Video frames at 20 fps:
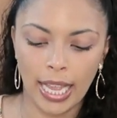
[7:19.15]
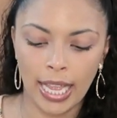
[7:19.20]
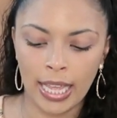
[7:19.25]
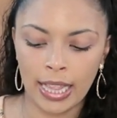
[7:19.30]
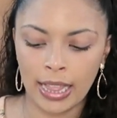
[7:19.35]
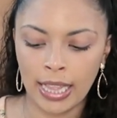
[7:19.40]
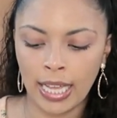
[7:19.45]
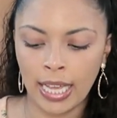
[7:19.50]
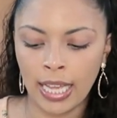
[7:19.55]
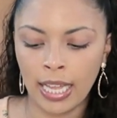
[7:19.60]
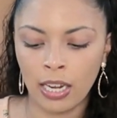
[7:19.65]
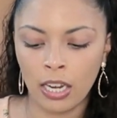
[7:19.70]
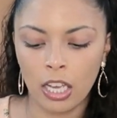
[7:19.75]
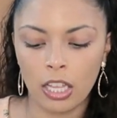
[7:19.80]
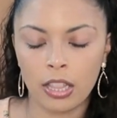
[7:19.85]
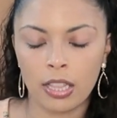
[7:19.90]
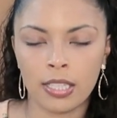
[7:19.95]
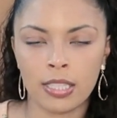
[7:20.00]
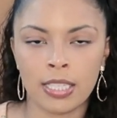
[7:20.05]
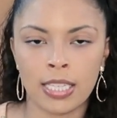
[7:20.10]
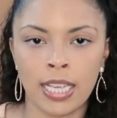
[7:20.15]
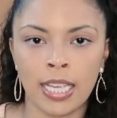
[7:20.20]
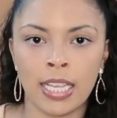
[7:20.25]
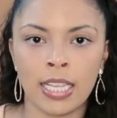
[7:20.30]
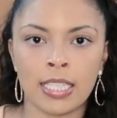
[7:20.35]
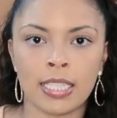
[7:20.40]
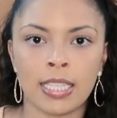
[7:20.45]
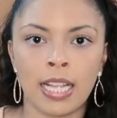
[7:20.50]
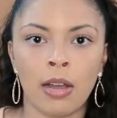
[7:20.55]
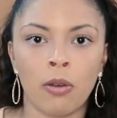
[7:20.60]
And then the
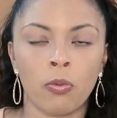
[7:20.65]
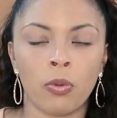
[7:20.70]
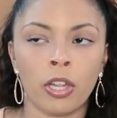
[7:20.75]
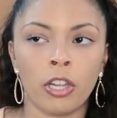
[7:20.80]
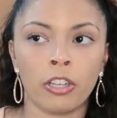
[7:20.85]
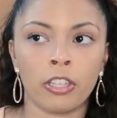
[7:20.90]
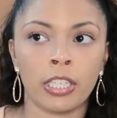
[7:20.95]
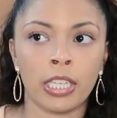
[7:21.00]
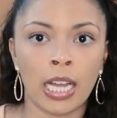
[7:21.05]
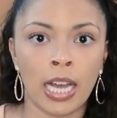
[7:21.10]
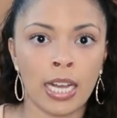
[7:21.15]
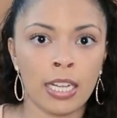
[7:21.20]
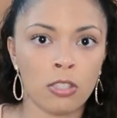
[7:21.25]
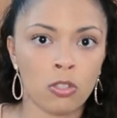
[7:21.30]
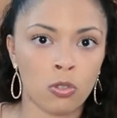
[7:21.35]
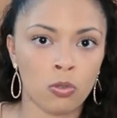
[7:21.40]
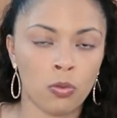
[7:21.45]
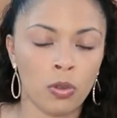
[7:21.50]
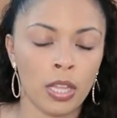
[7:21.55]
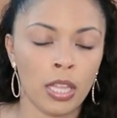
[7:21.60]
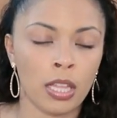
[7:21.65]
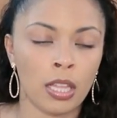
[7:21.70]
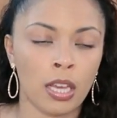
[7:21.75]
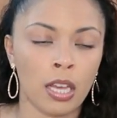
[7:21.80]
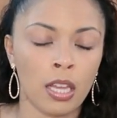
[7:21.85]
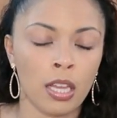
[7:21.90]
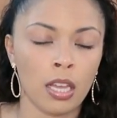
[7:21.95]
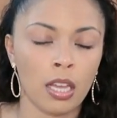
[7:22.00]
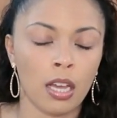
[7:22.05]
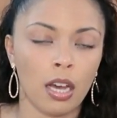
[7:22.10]
days that we are not doing
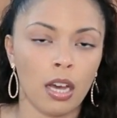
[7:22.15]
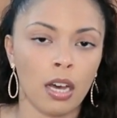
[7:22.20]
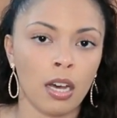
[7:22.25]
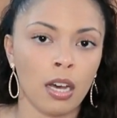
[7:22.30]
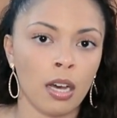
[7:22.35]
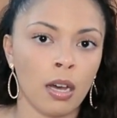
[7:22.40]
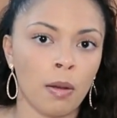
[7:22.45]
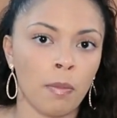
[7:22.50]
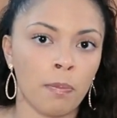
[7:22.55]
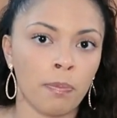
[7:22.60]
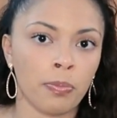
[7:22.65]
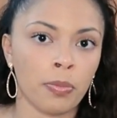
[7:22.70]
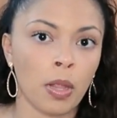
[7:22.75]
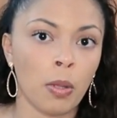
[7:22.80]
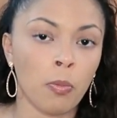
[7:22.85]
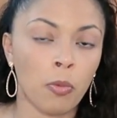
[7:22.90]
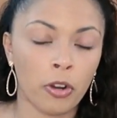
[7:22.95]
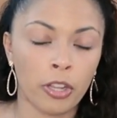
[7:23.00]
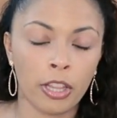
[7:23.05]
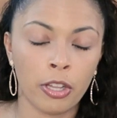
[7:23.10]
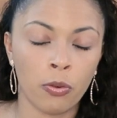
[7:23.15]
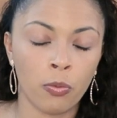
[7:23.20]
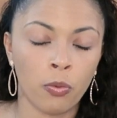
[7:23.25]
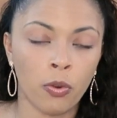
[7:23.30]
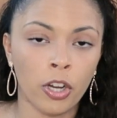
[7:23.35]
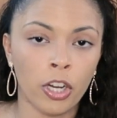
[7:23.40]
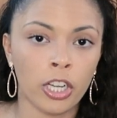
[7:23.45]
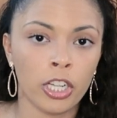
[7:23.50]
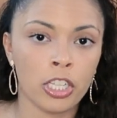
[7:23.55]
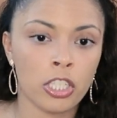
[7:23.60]
More Than
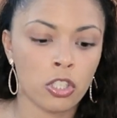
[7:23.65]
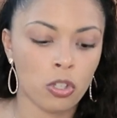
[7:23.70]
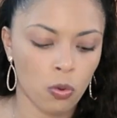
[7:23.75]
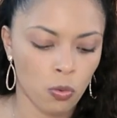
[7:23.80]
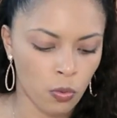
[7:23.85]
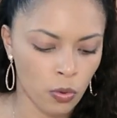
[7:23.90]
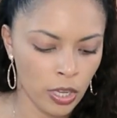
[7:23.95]
Words,